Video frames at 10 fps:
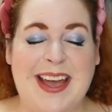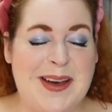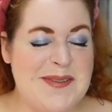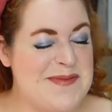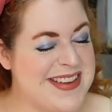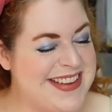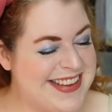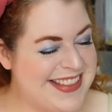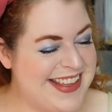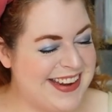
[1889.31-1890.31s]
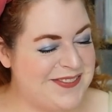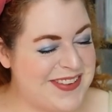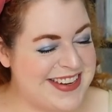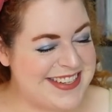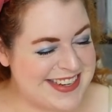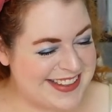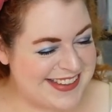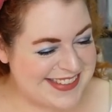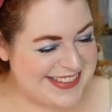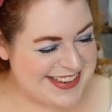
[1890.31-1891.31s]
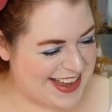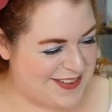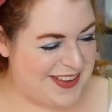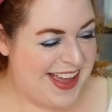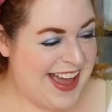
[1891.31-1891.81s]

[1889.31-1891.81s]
hope that I'm finishing this in time.